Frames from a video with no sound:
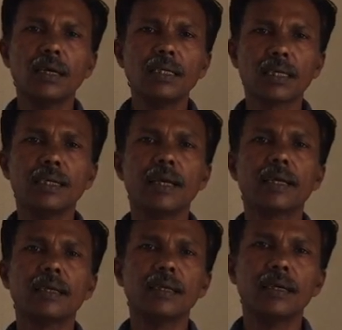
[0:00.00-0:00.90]
is
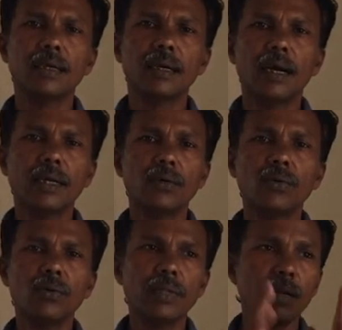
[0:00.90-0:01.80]
conducted. I
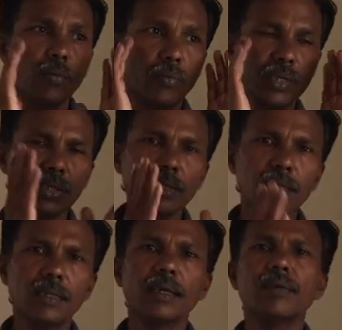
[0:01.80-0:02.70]
don't know their
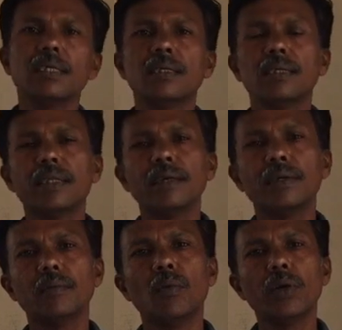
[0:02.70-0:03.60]
vision,
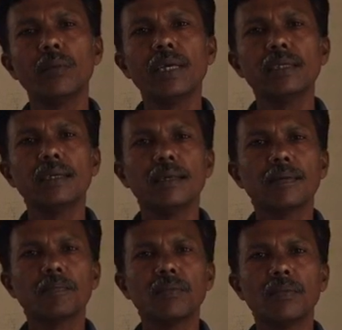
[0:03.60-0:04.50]
their motivation,
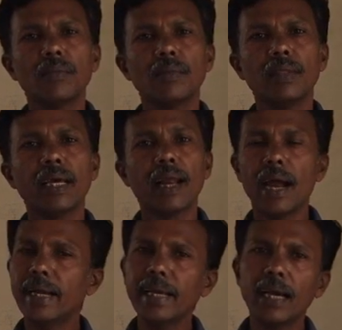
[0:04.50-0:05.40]
their
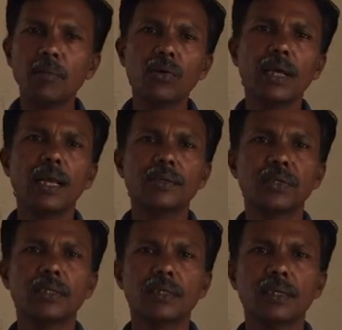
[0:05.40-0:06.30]
idea about
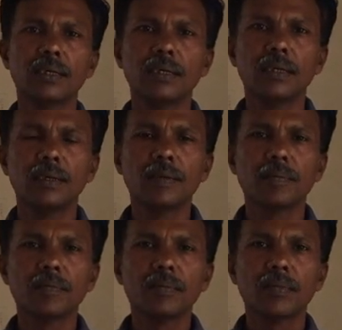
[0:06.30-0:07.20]
elections.
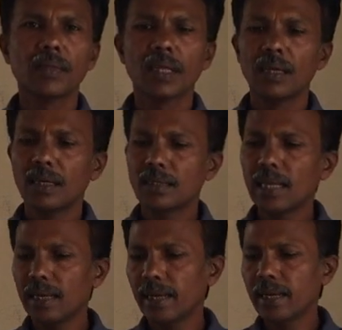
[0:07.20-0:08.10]

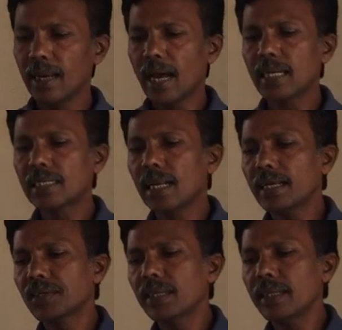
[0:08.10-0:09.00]
See, in last
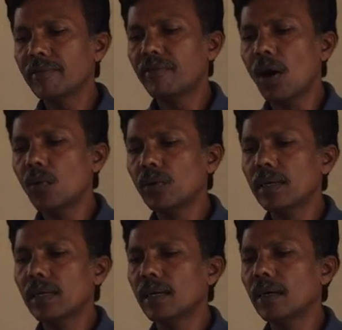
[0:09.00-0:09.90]
election, they found,
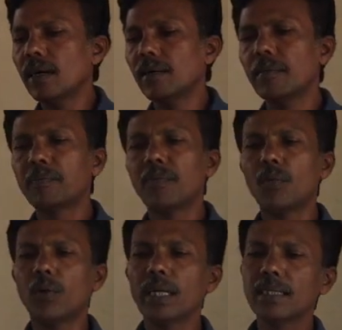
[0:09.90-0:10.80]

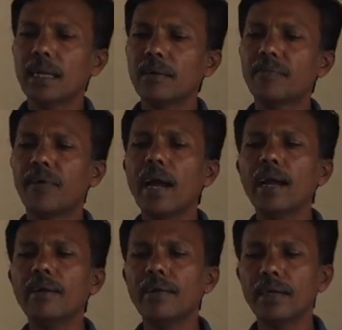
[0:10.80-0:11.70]

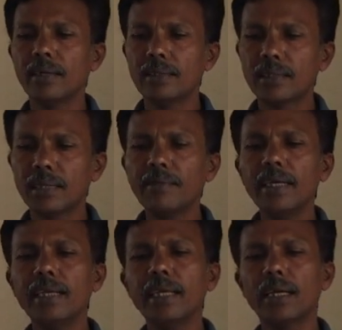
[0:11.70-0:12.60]

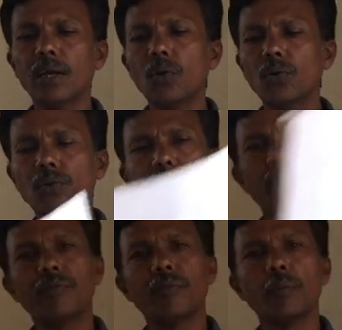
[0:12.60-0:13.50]
570 crores
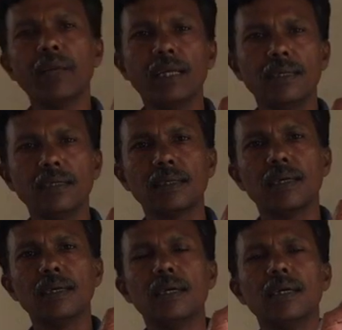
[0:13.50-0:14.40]
of rupees
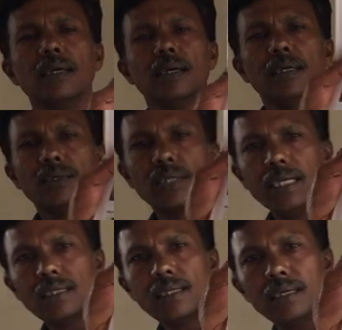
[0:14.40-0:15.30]

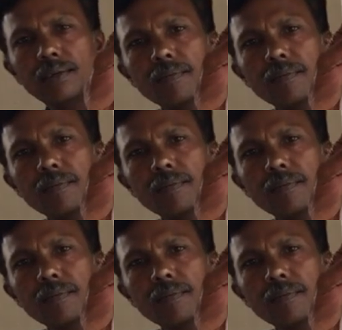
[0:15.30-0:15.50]
seized.